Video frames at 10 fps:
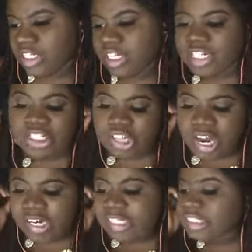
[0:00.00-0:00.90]
So,
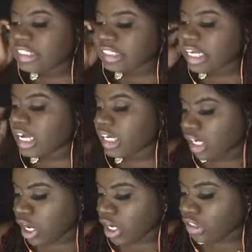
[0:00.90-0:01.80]
Try Not to Sing
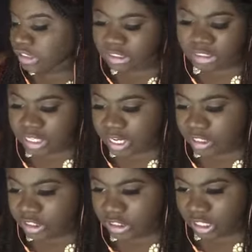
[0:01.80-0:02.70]
Along, Disney
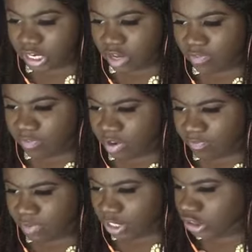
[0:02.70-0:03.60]
Channel
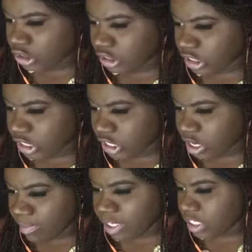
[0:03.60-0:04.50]
version,
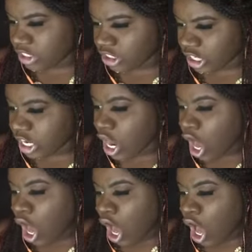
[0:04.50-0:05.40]
audition.
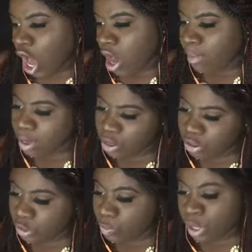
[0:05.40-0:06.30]

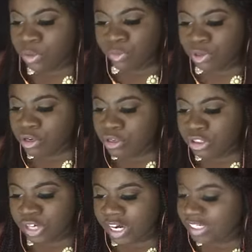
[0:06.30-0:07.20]
Only one rule,
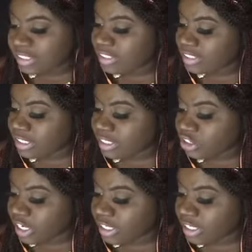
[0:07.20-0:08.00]
try not to sing, try